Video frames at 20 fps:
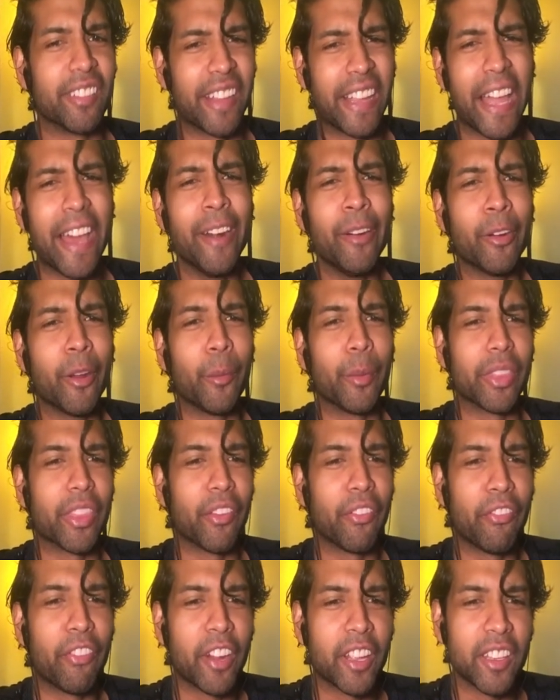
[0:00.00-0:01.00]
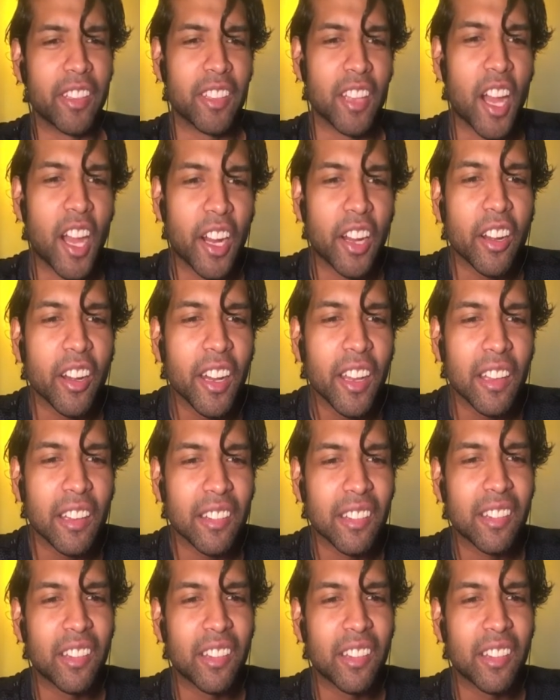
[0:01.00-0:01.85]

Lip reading: like I don't know what the frick a Docker is.